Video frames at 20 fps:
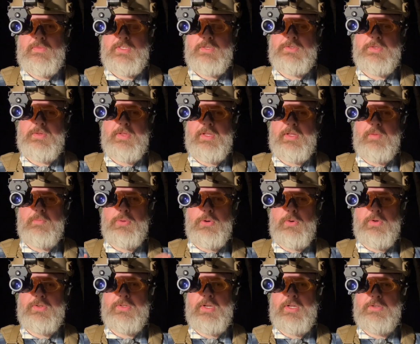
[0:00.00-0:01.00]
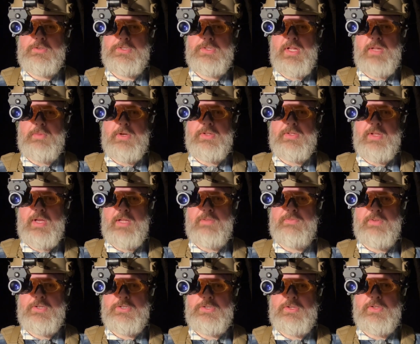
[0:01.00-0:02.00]
So something important to understand about night
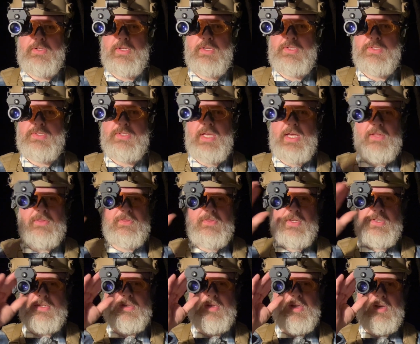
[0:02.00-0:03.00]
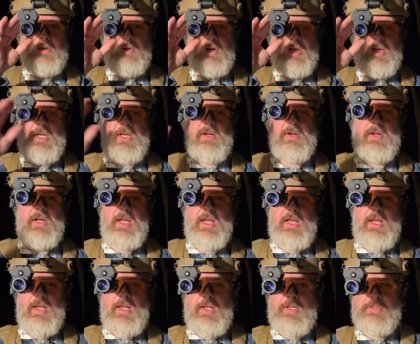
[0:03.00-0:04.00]
vision is that this thing right here
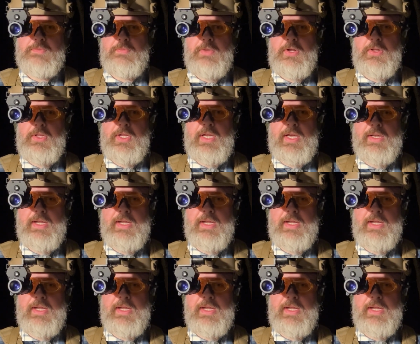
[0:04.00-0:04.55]
is merely an